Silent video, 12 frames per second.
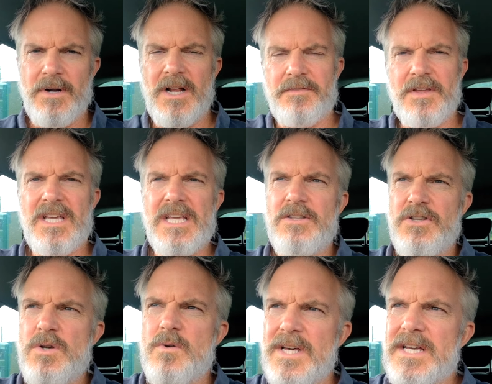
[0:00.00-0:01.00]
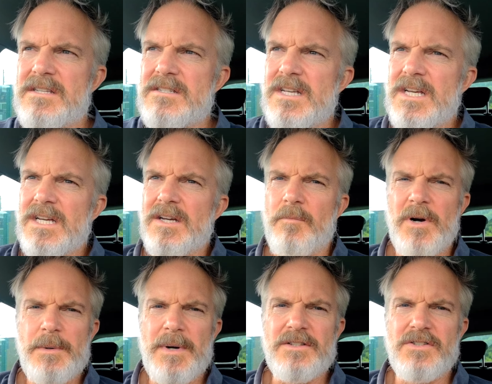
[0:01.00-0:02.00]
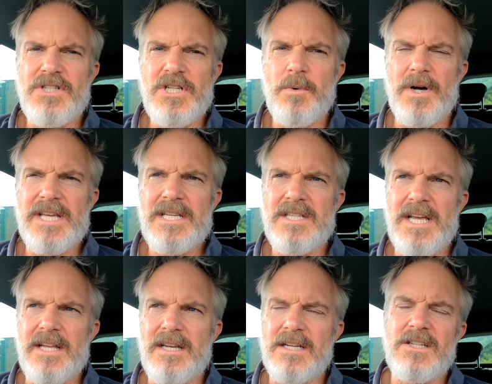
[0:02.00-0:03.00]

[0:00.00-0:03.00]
And I think he knew this when he went to do what he did.